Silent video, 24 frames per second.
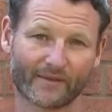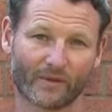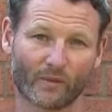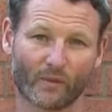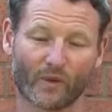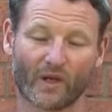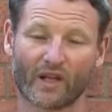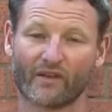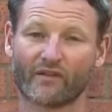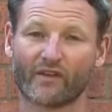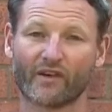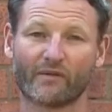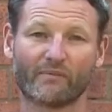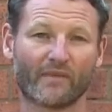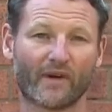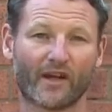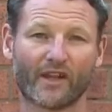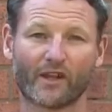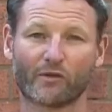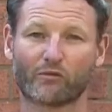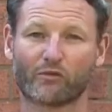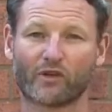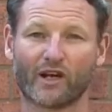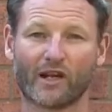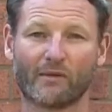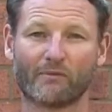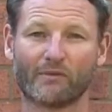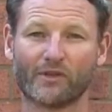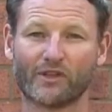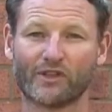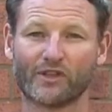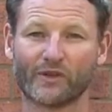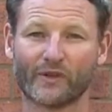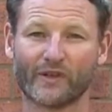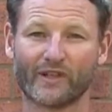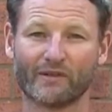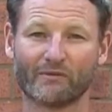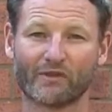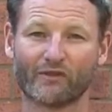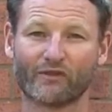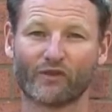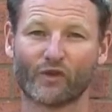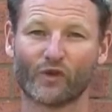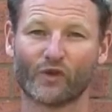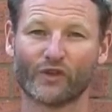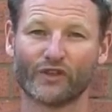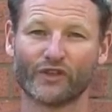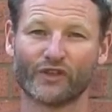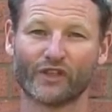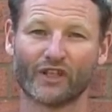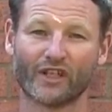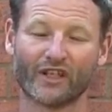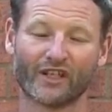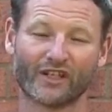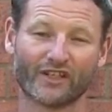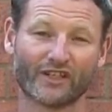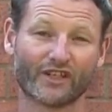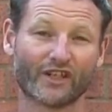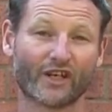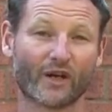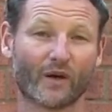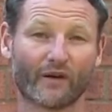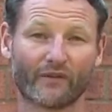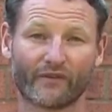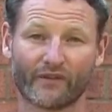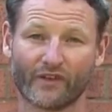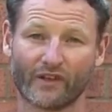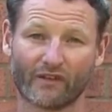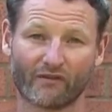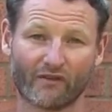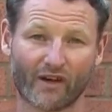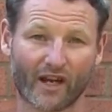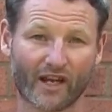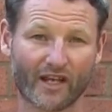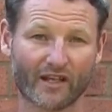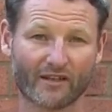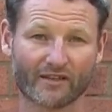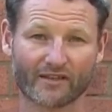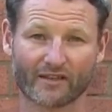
whatever other prep you're doing before you go off for your run.